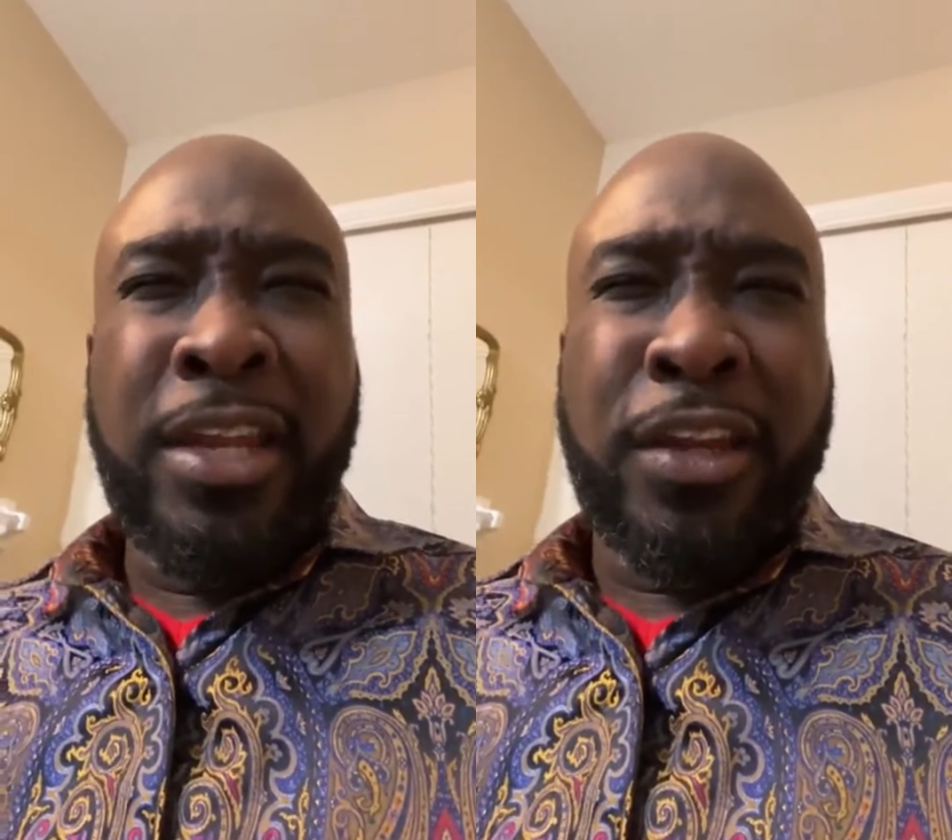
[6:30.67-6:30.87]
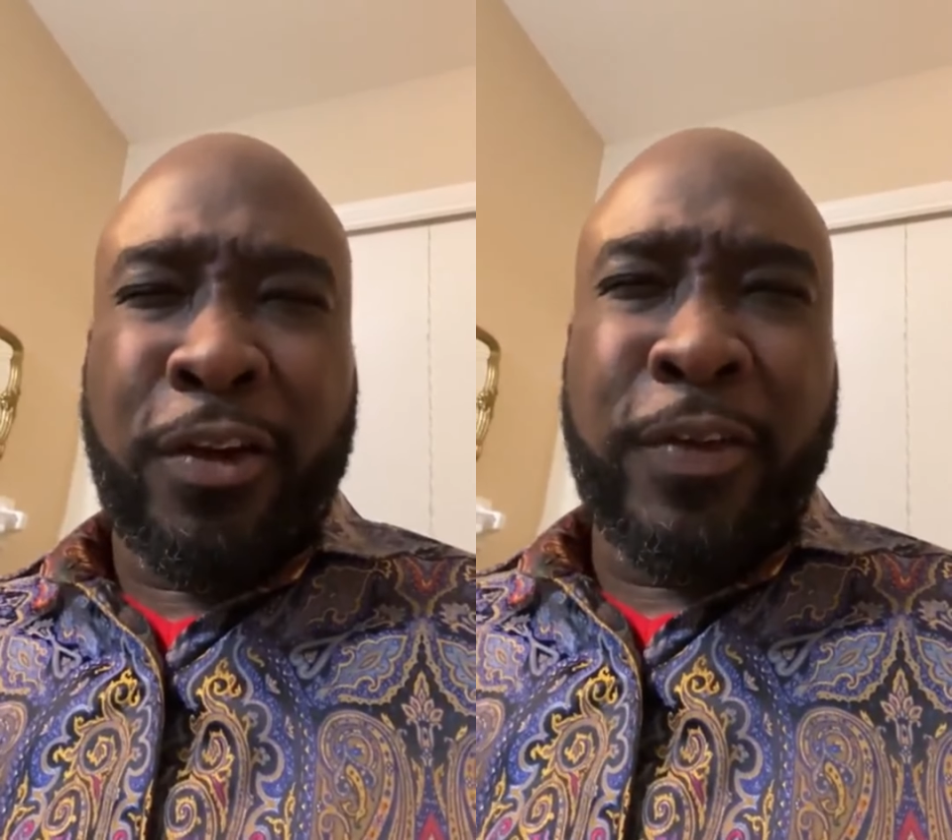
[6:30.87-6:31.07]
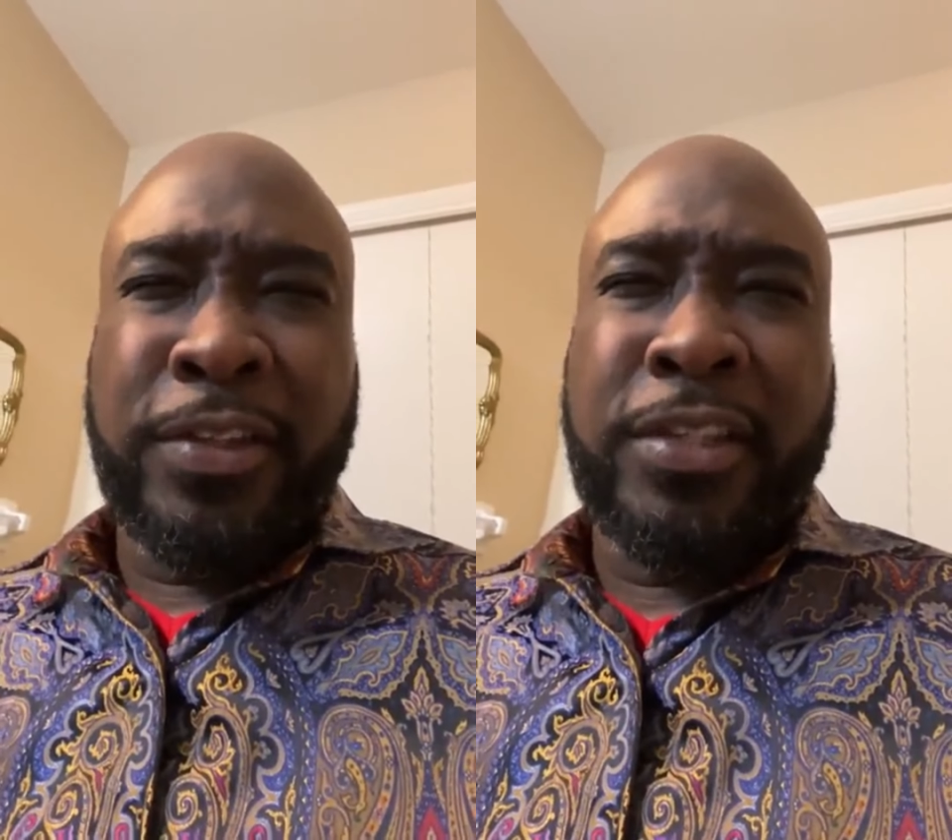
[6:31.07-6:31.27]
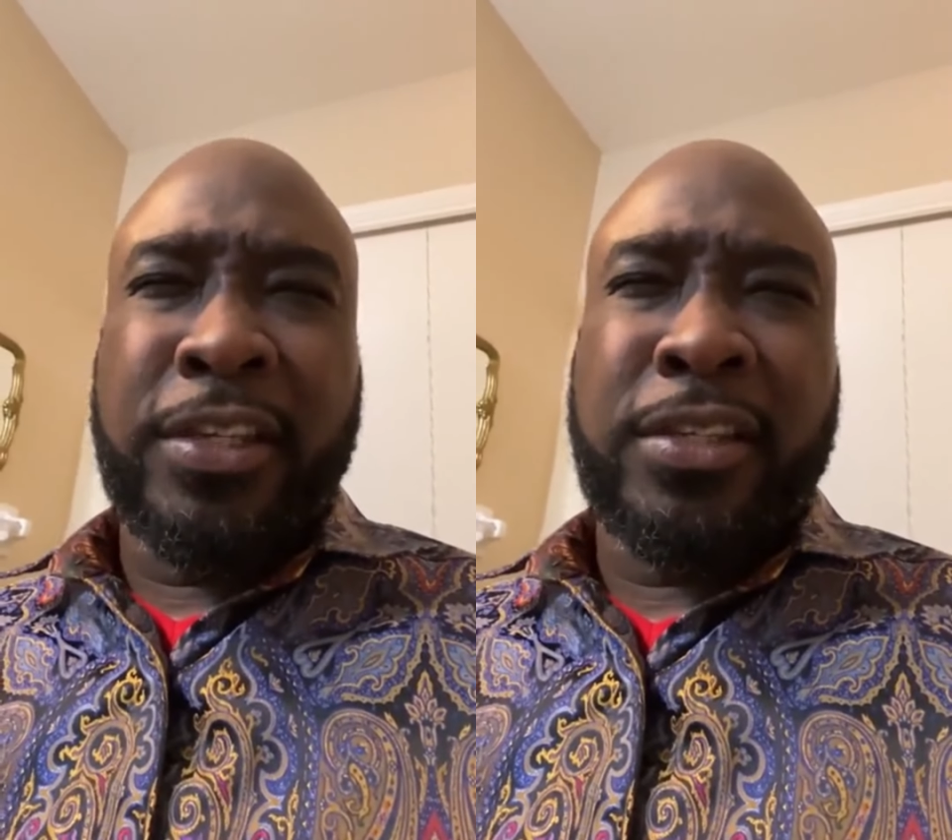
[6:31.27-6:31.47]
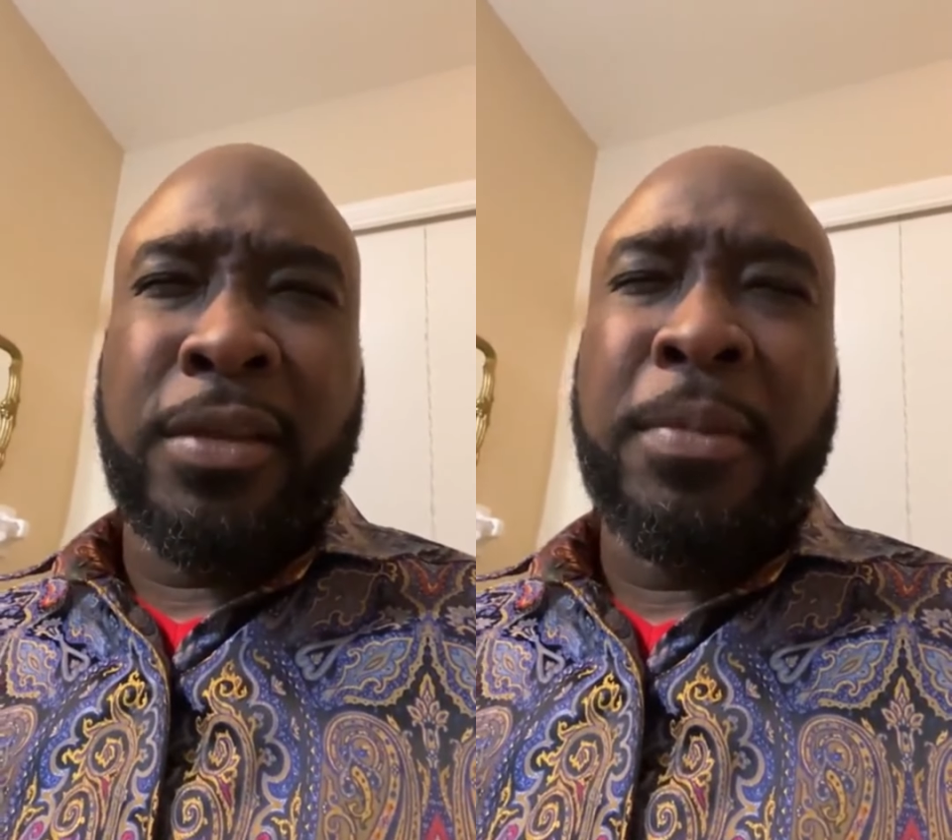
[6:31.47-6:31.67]
endocrine
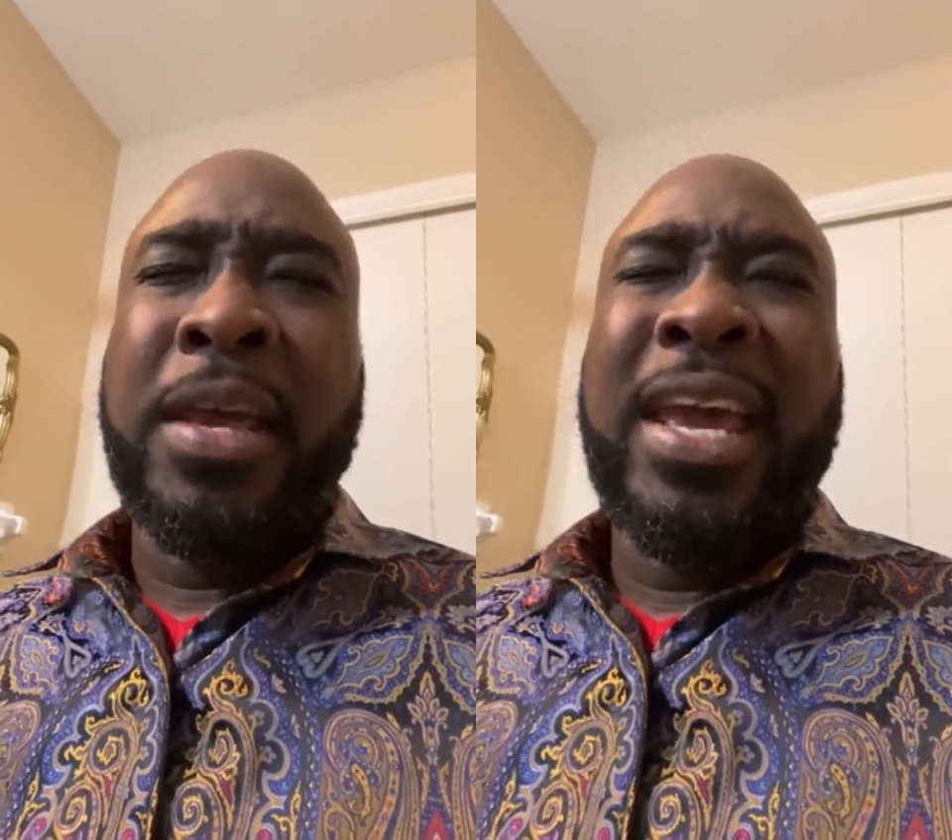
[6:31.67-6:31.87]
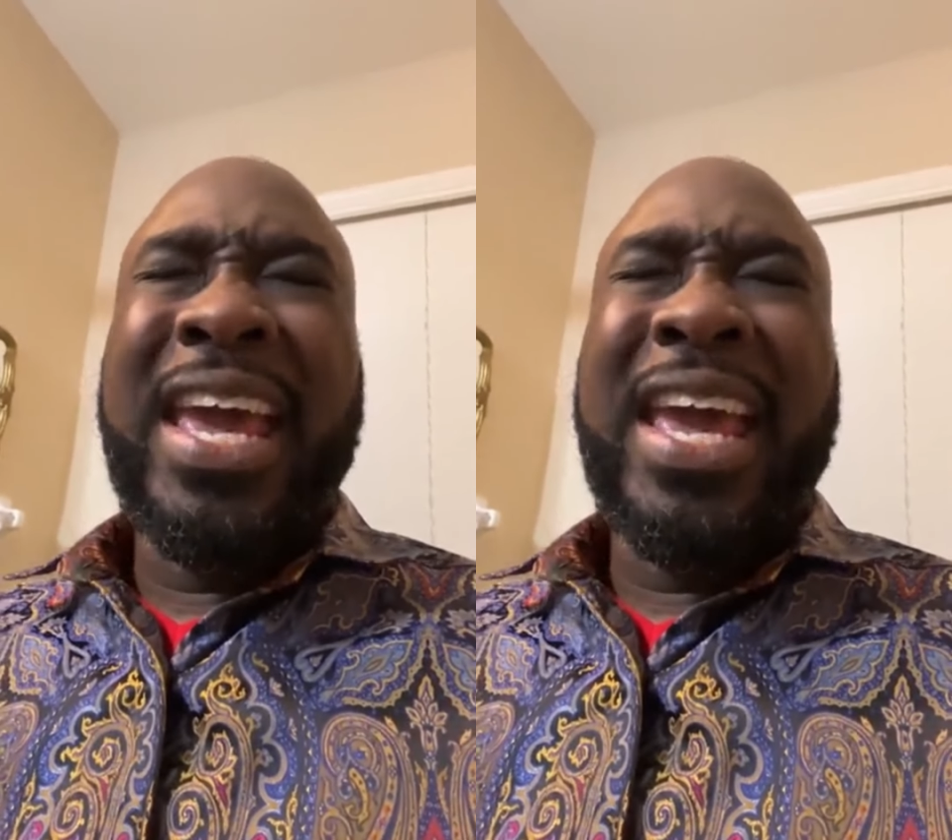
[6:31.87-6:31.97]
system,